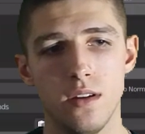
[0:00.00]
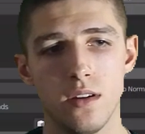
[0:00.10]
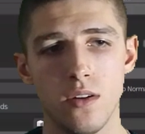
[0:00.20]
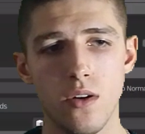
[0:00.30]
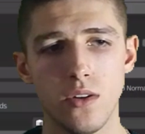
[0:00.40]

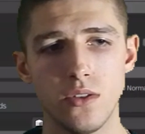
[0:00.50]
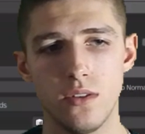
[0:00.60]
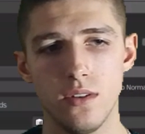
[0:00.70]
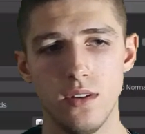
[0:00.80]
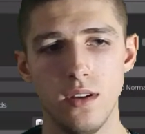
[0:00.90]

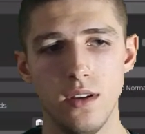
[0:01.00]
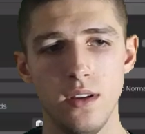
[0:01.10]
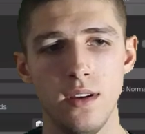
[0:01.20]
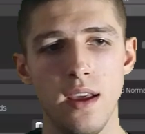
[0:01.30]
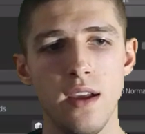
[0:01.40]
caused
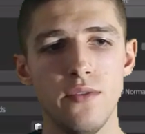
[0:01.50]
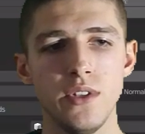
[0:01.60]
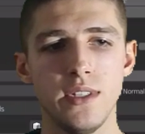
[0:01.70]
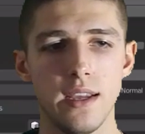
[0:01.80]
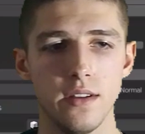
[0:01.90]
in every
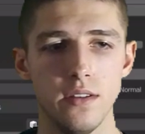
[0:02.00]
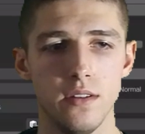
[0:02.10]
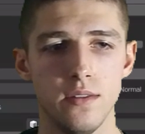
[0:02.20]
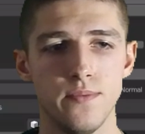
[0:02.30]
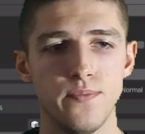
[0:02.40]
second.
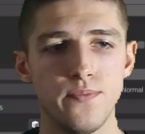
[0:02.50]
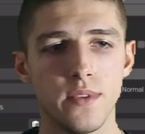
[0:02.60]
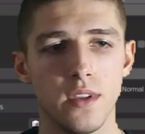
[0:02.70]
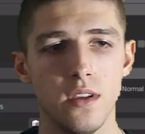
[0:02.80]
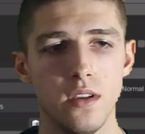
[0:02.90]

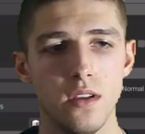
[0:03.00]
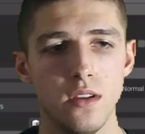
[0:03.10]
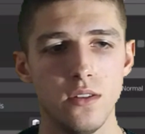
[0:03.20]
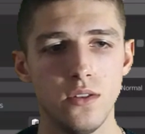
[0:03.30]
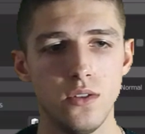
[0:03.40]

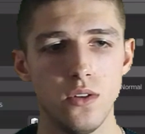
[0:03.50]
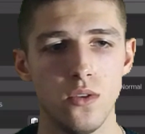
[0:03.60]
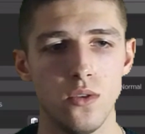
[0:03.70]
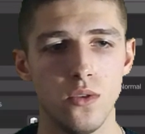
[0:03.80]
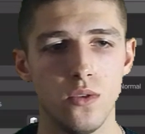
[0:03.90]
So